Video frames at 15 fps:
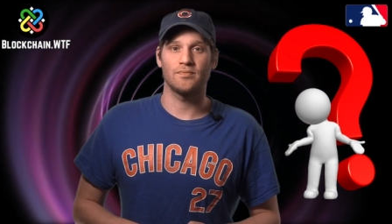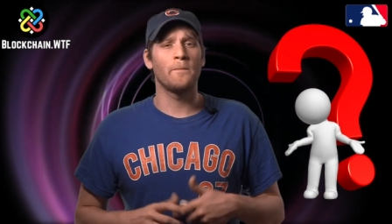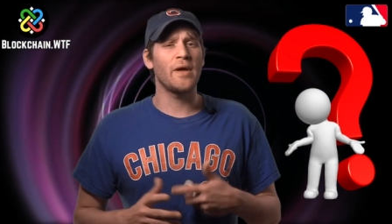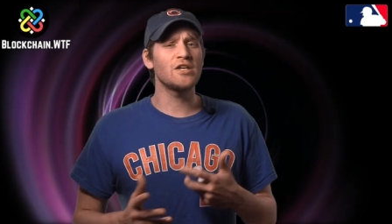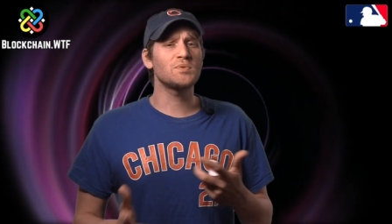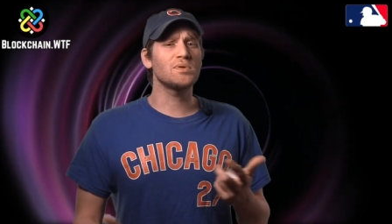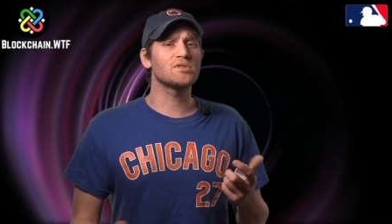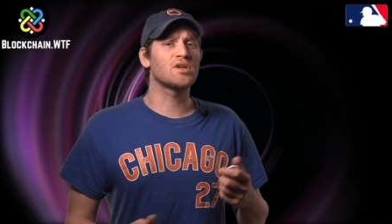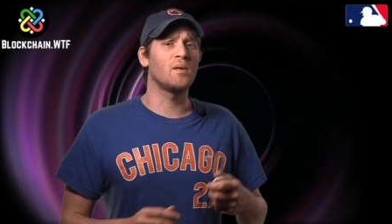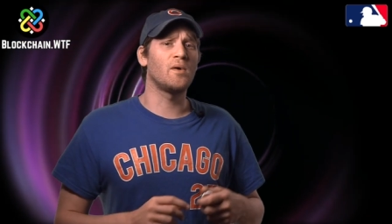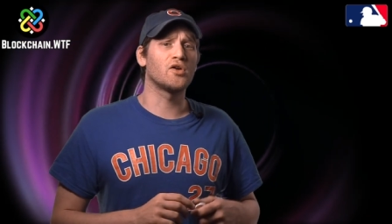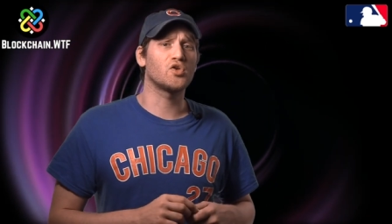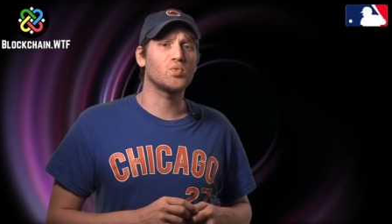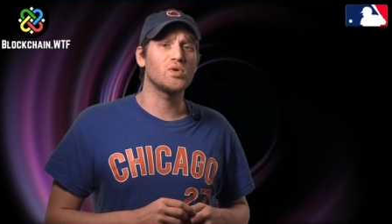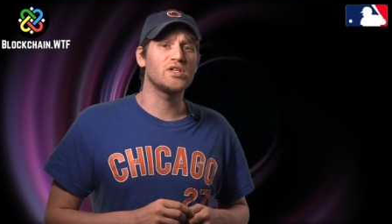Baseball has come
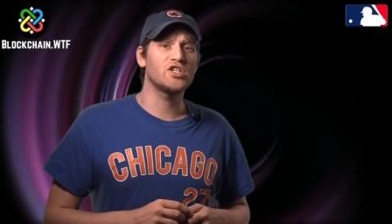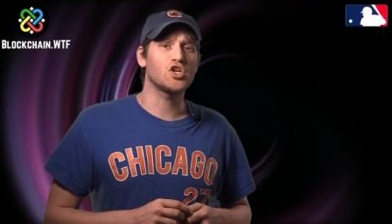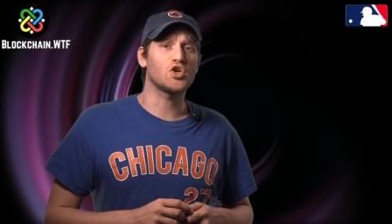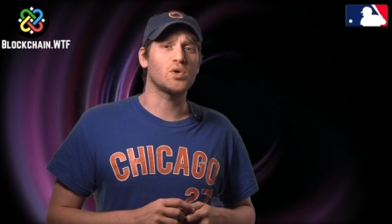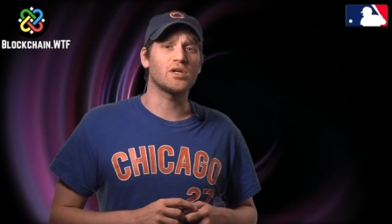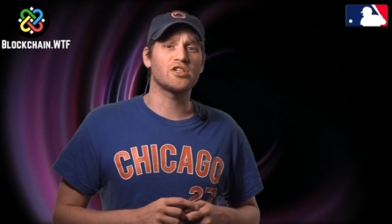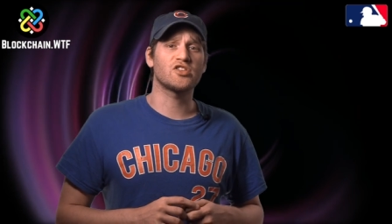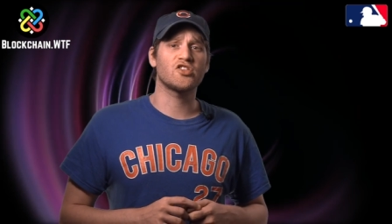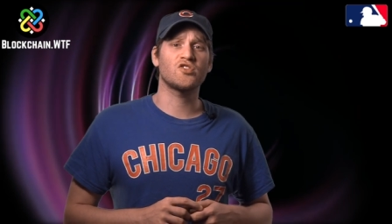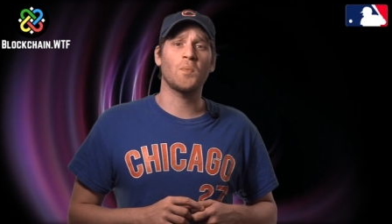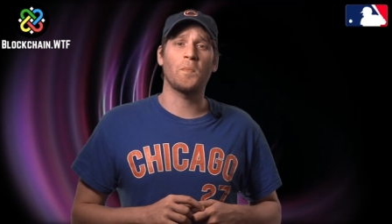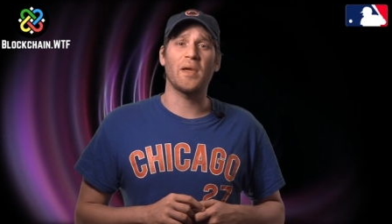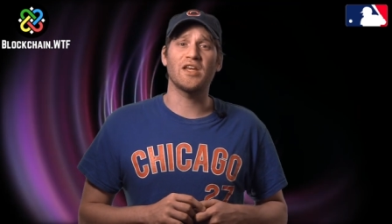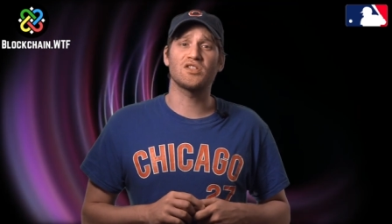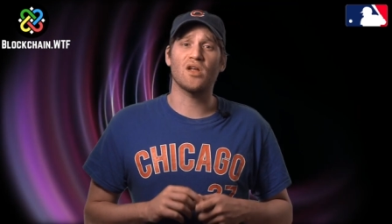under recent
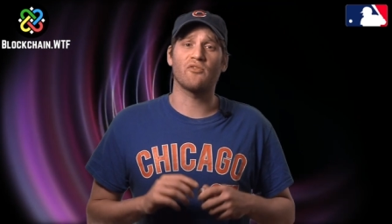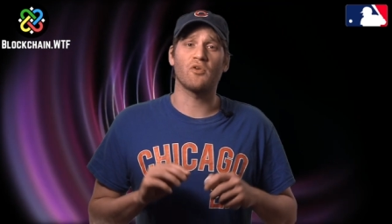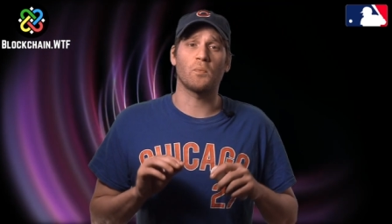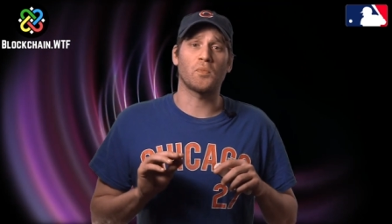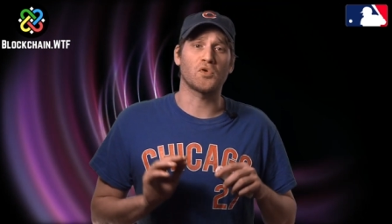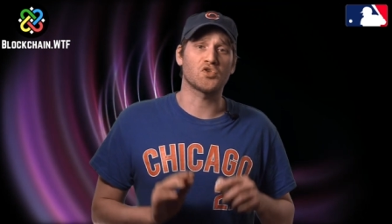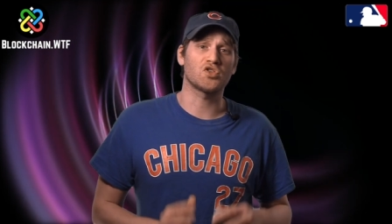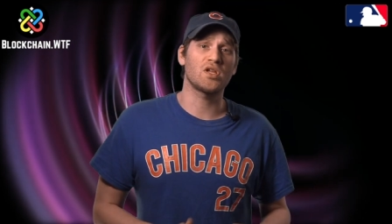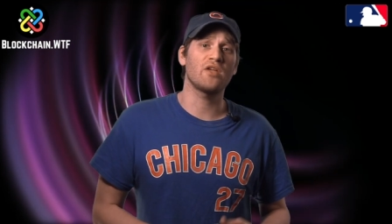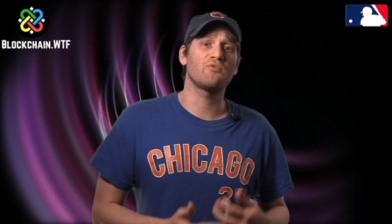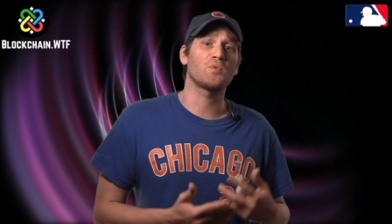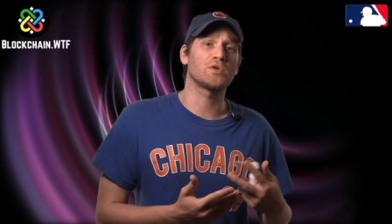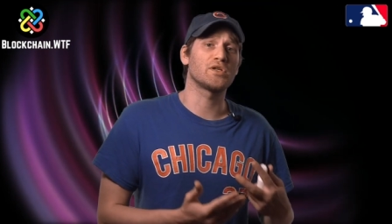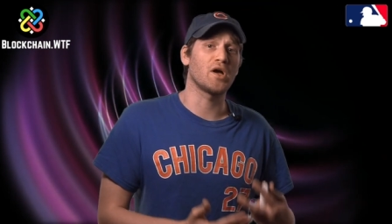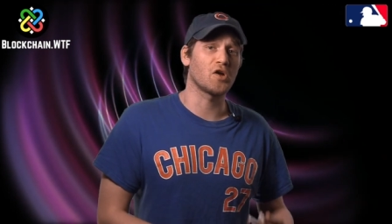criticism based off a
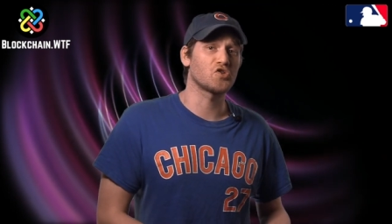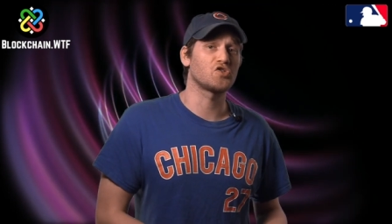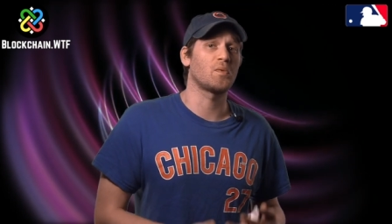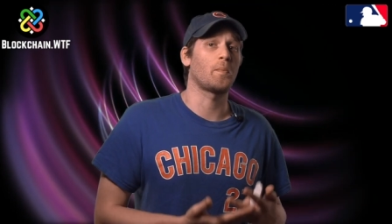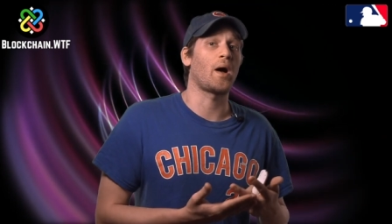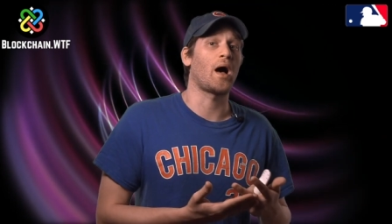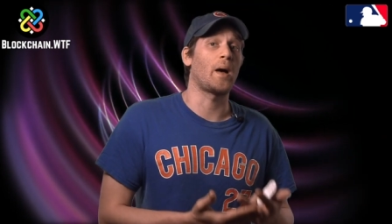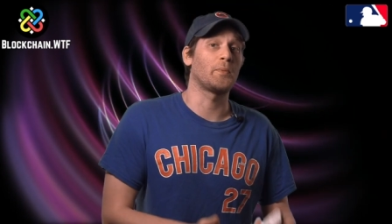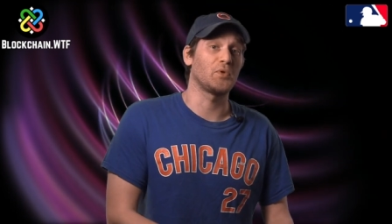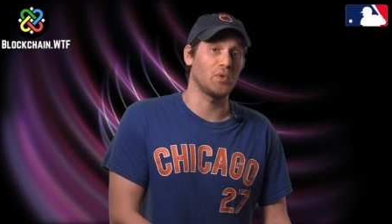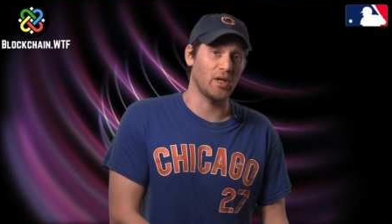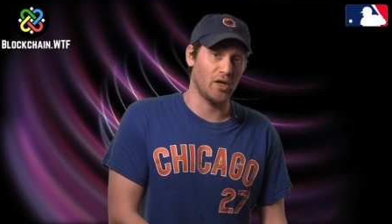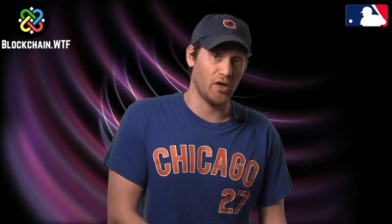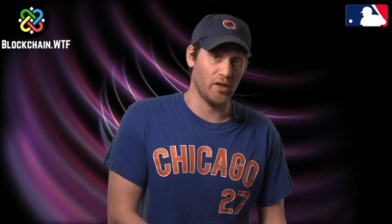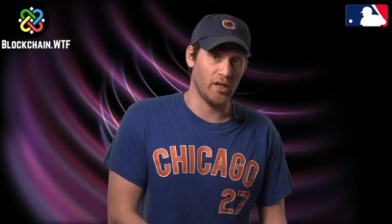perceived reduction in
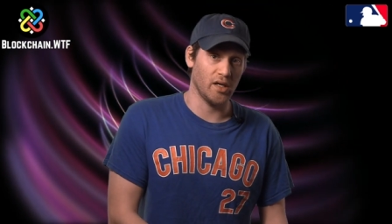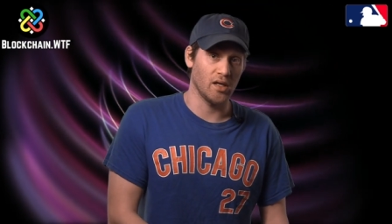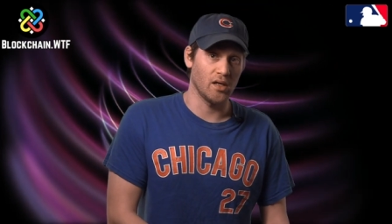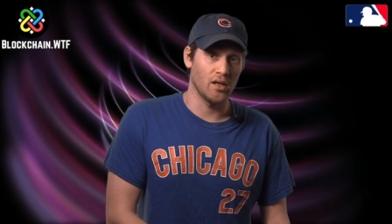popularity.